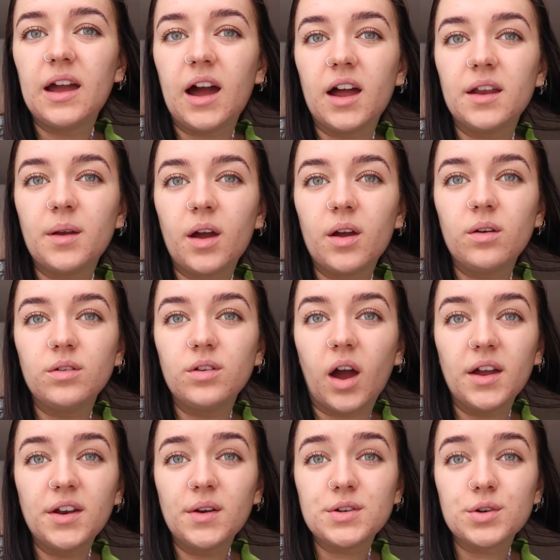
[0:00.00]
I know,
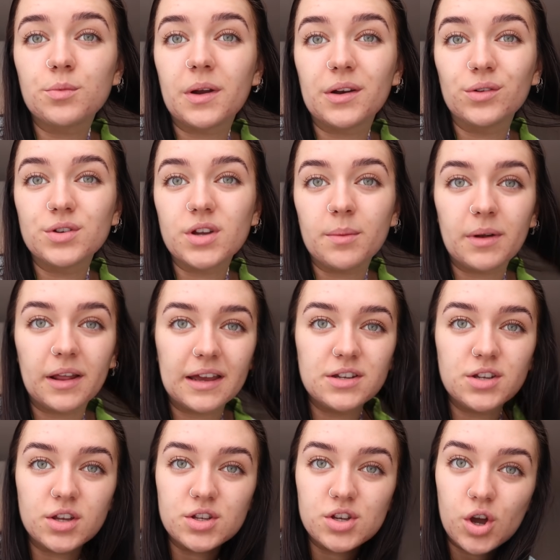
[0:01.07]
I know I talk about it all the time, but like it
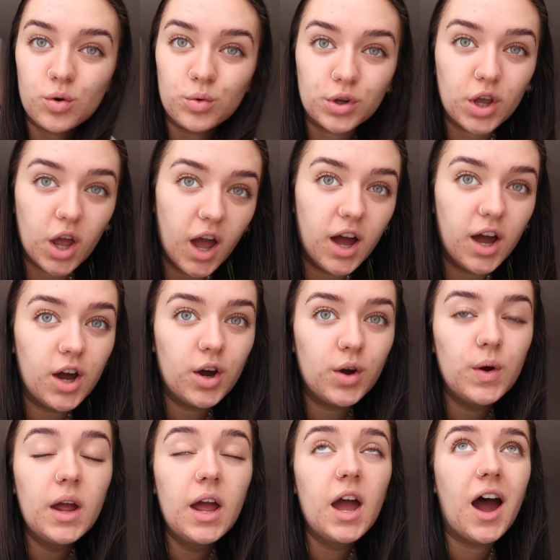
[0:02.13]
doesn't hold a curl.